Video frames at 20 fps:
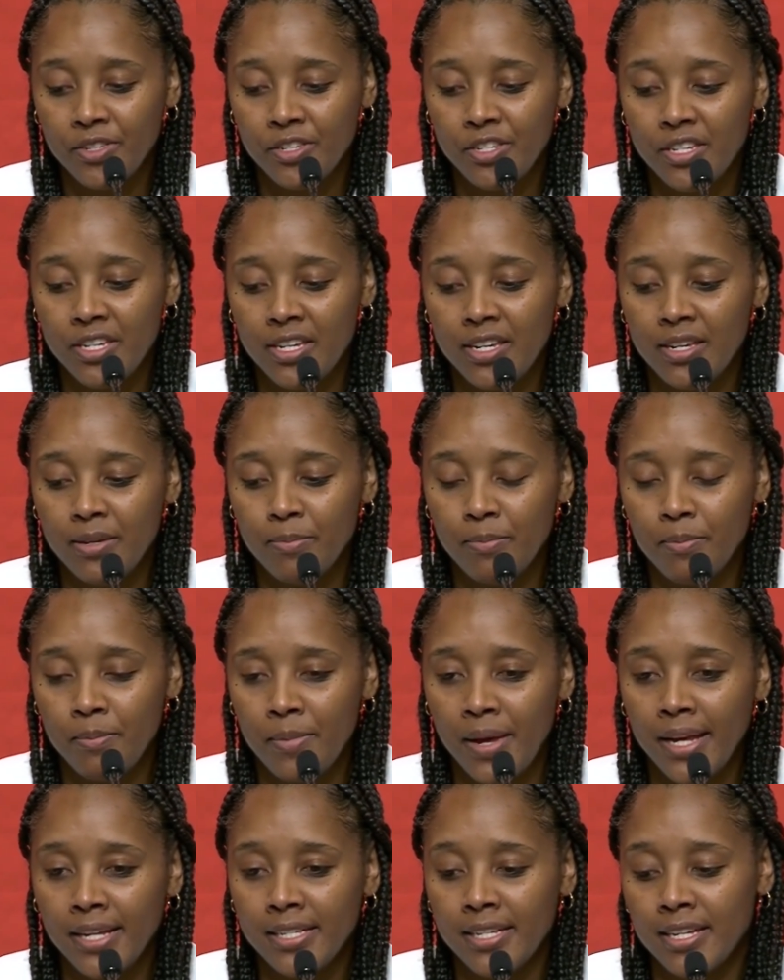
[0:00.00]
she
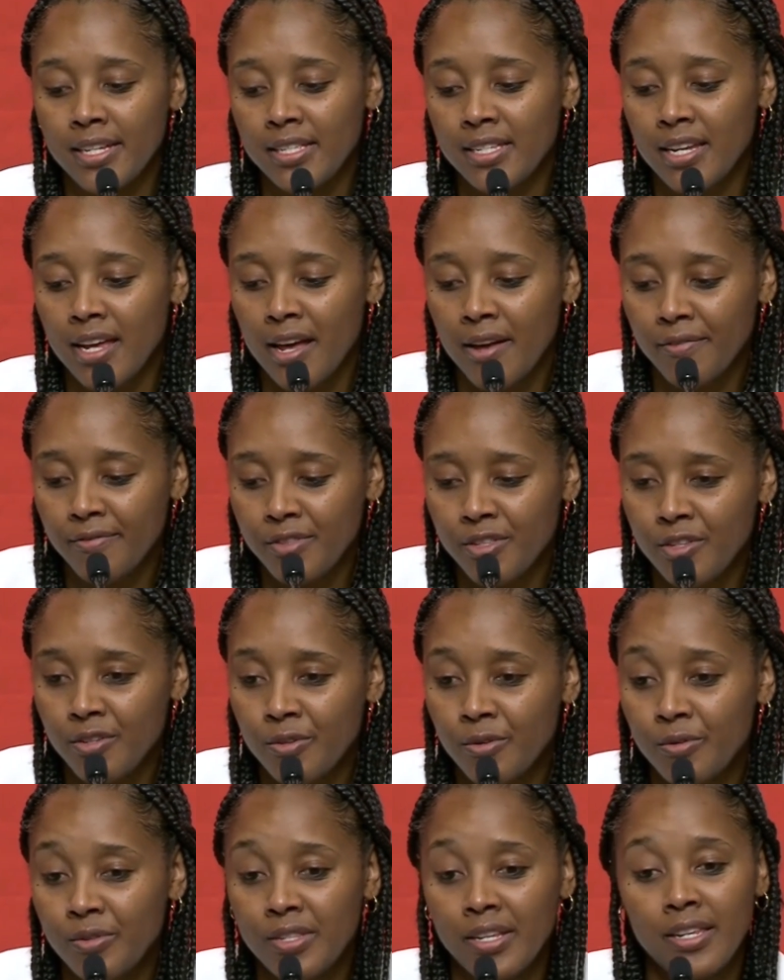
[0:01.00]
makes it tough
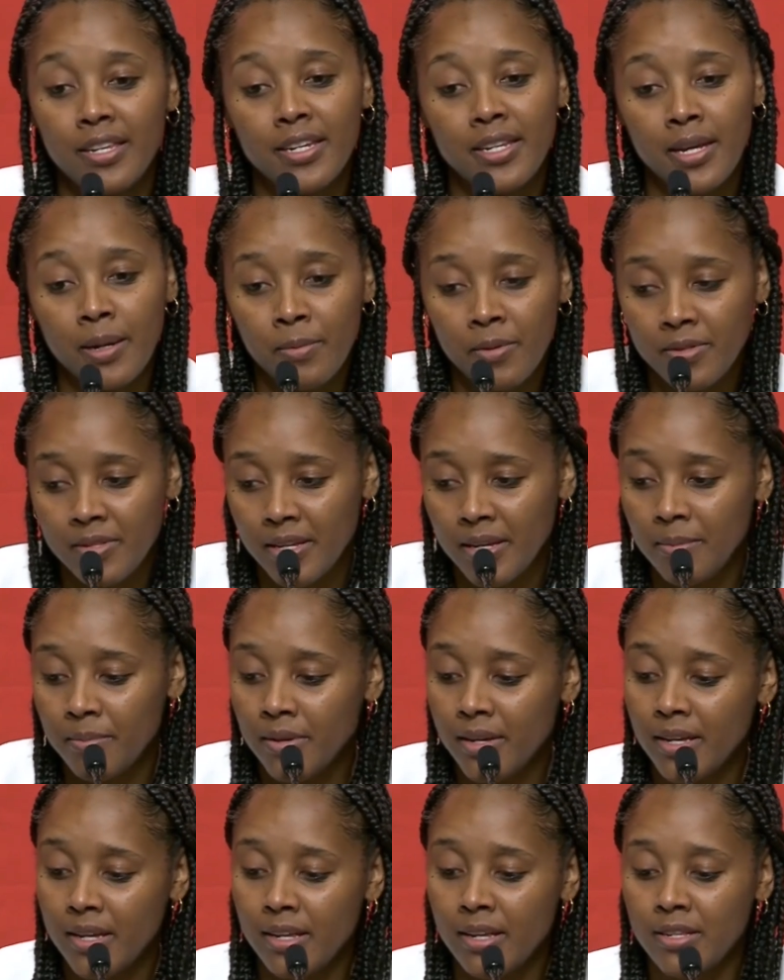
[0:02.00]
to send a double team
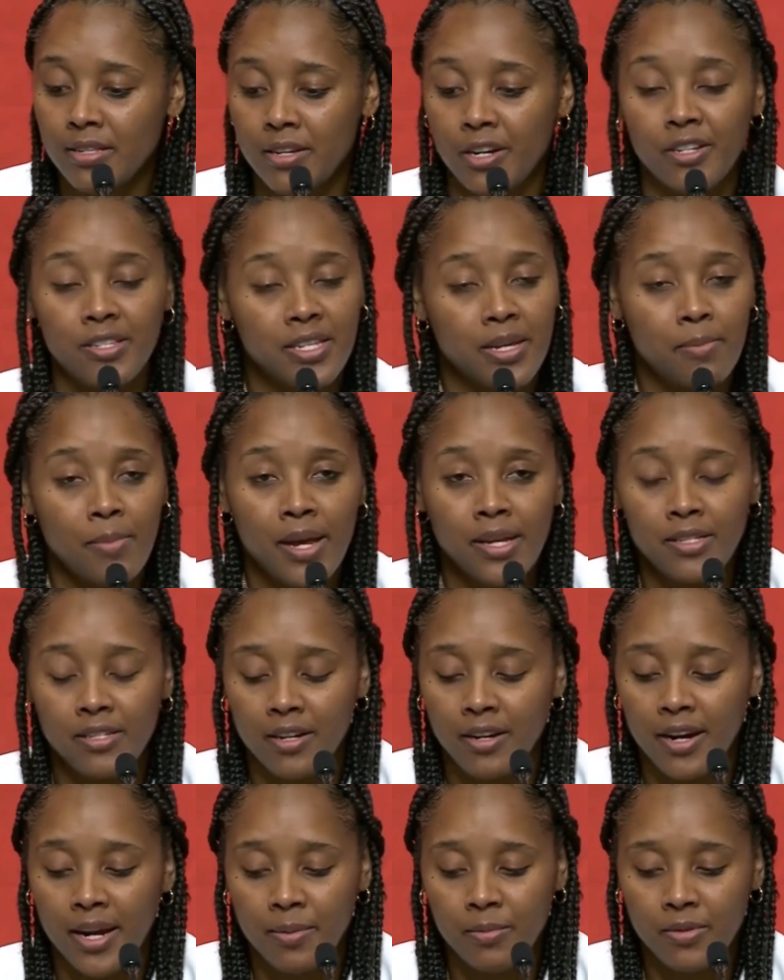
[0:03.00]
because her teammates
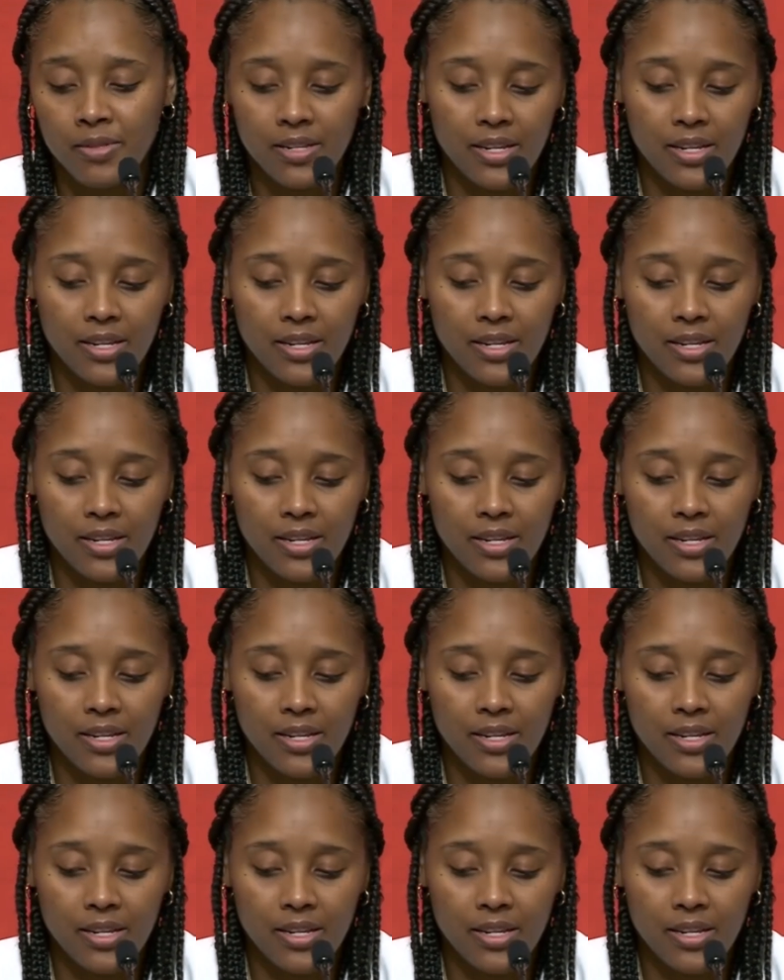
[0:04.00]
are able